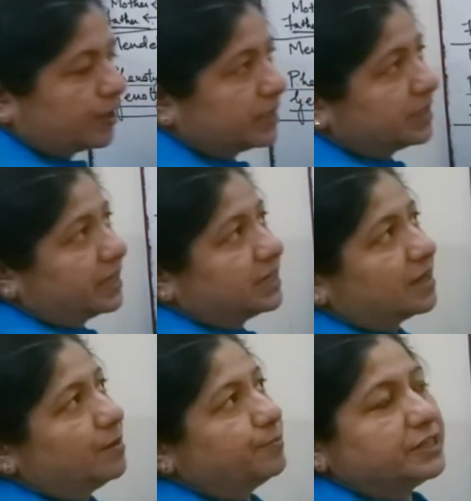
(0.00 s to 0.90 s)
in the
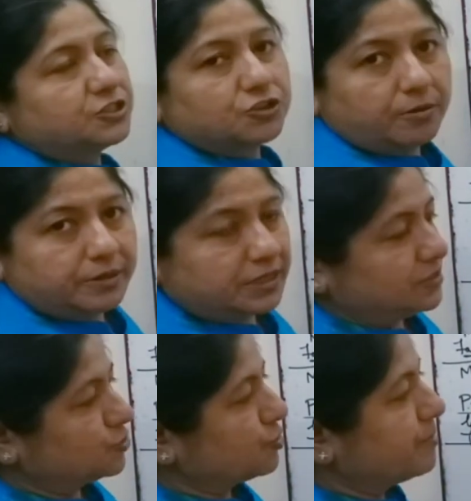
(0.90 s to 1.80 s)
incomplete
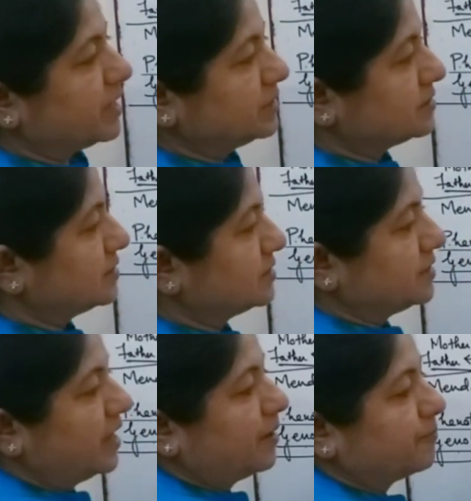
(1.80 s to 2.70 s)
dominance remains the
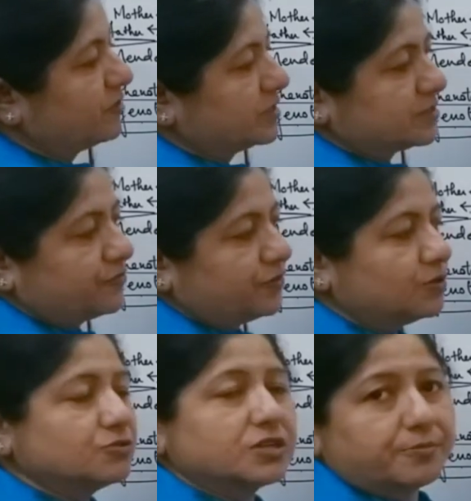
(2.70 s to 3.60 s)
same, whereas the
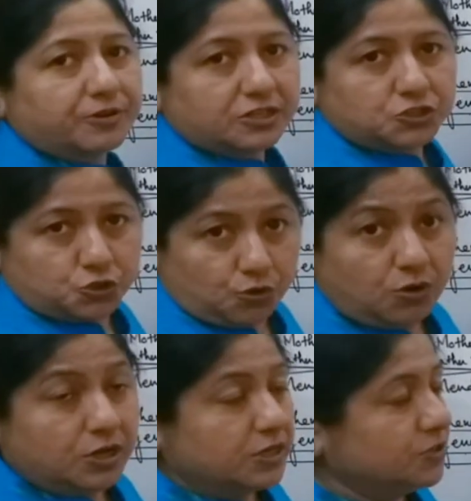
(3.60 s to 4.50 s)
phenotype
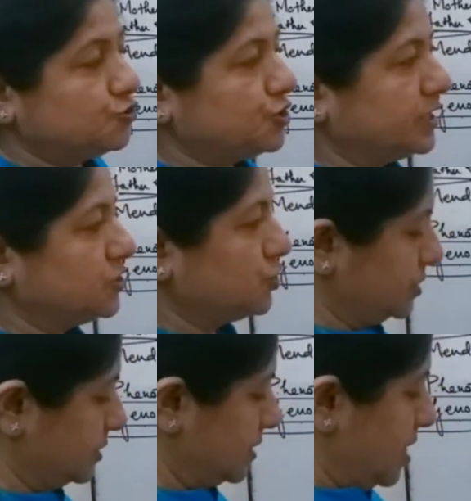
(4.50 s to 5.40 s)
ratio
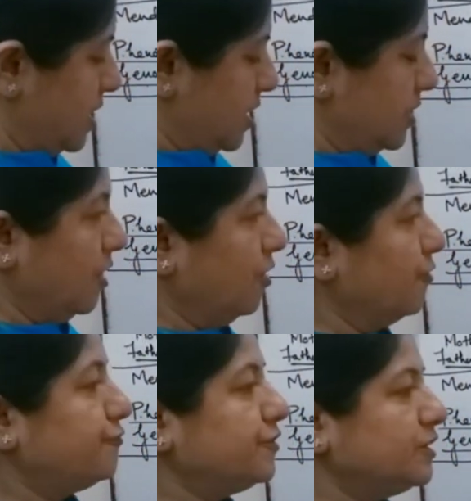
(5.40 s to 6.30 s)
changes. Now,
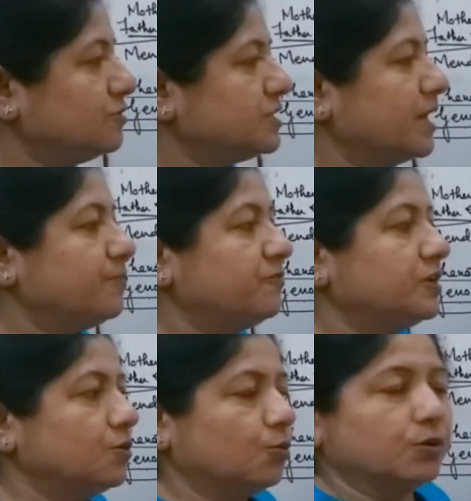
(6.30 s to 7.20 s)
phenotype
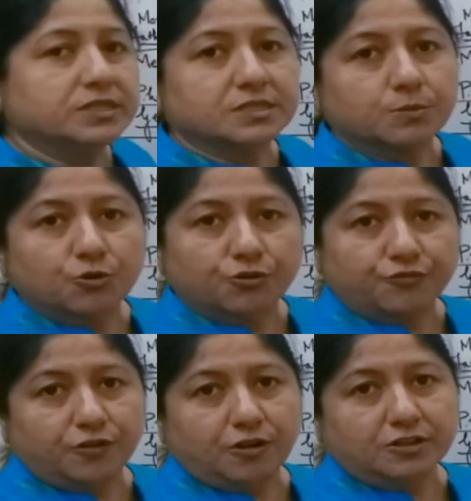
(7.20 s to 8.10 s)
we know is the
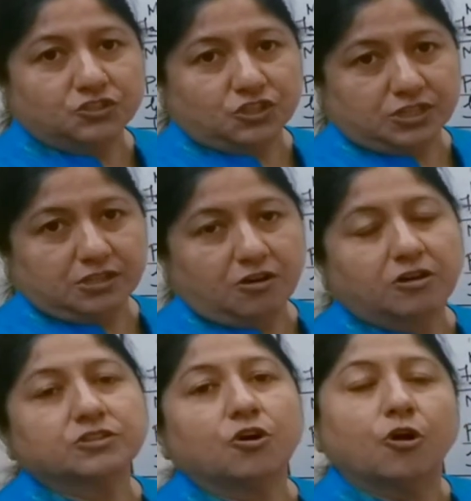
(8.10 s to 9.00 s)
morphological
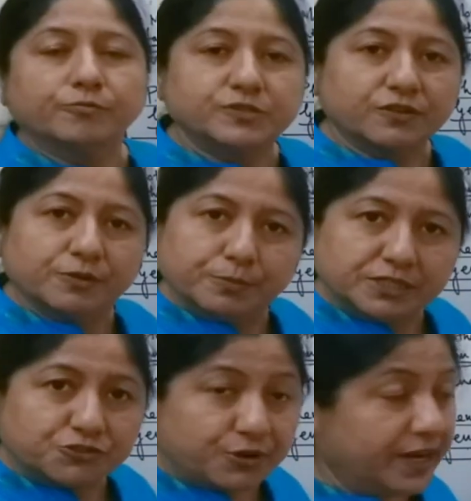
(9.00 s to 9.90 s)
or the
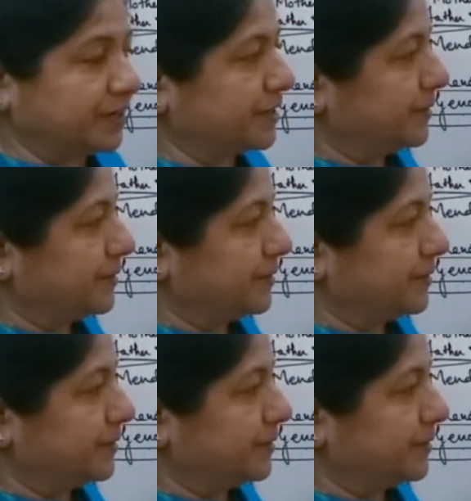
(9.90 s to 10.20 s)
observable trait.